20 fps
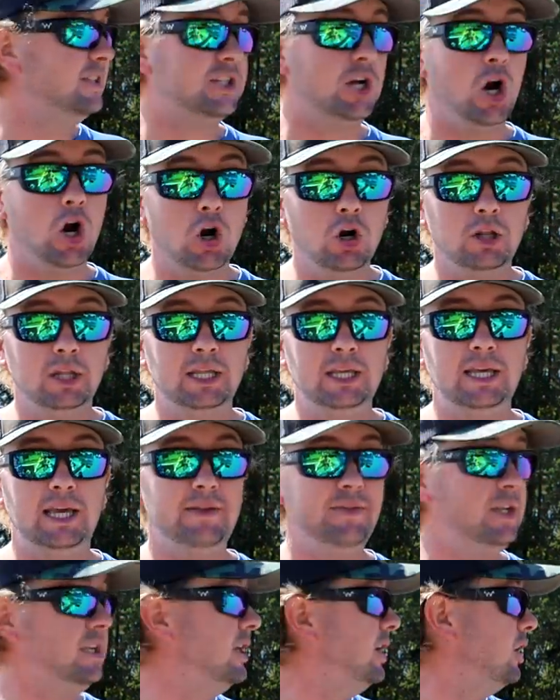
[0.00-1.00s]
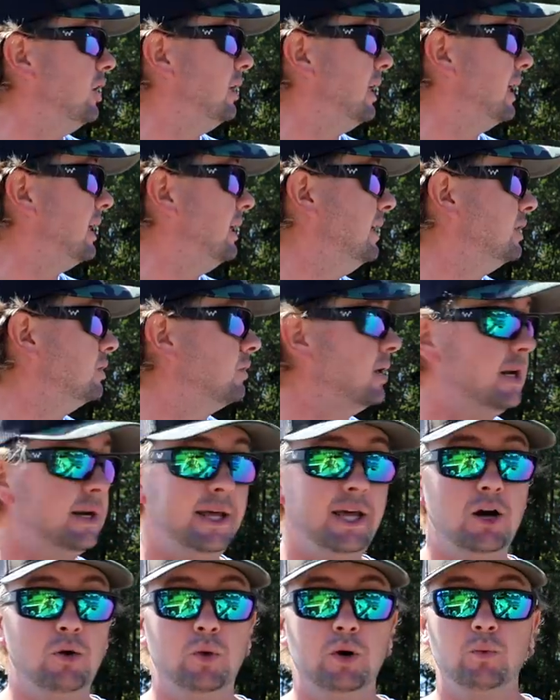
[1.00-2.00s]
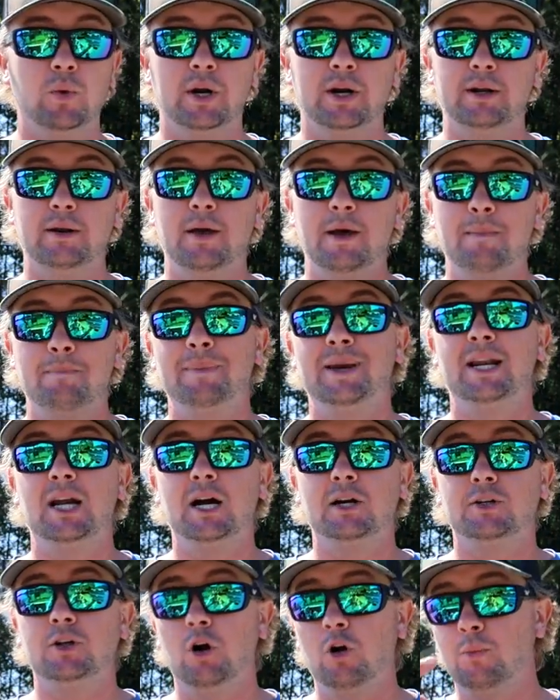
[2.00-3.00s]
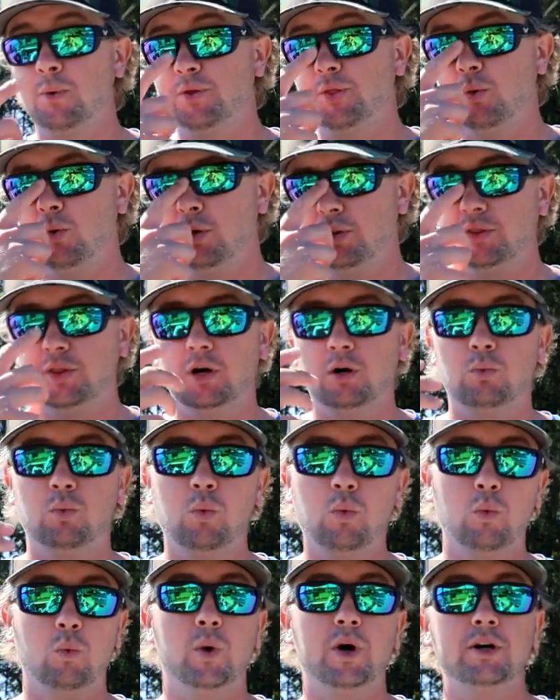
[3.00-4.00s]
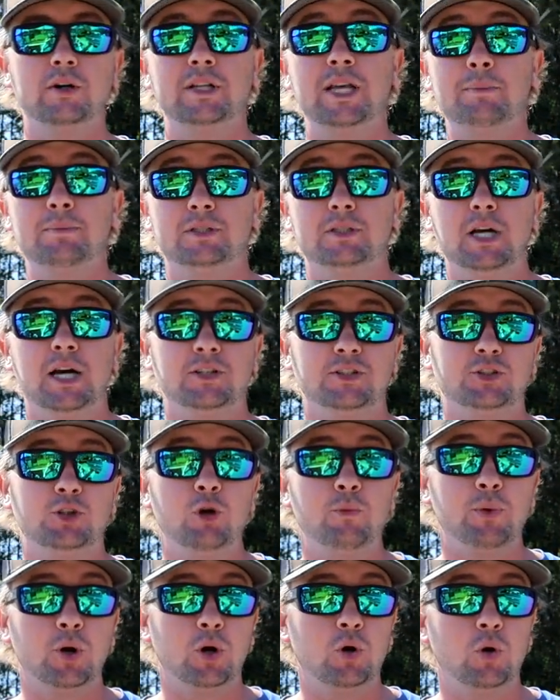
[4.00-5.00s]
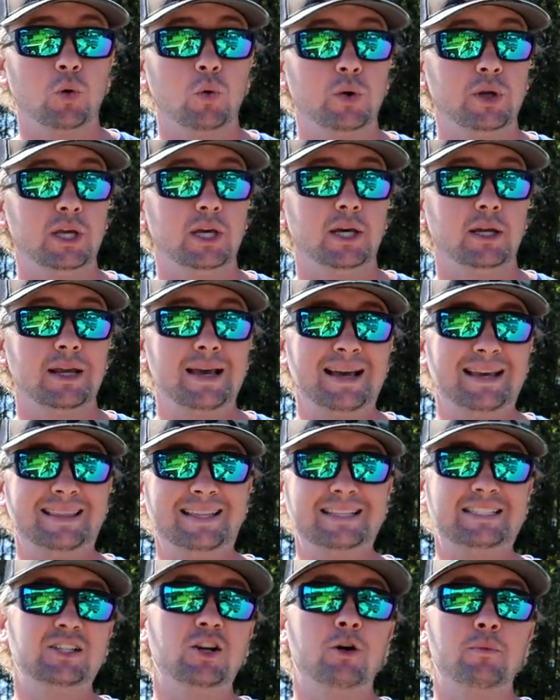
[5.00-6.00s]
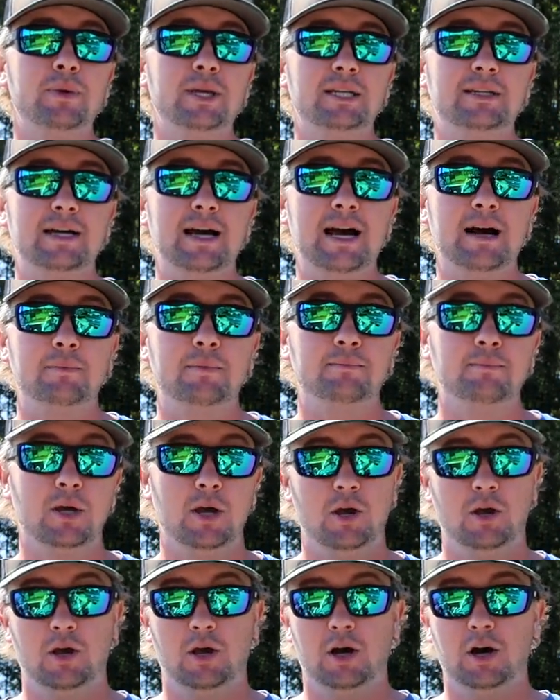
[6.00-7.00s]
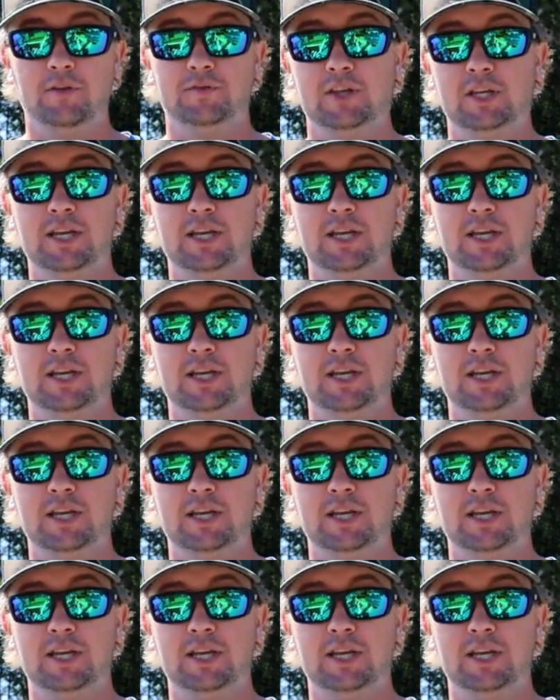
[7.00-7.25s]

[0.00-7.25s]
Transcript: it's early in the year, like it is right now, we're in mid-October and the water temp is not super cool yet. This is going to be a time of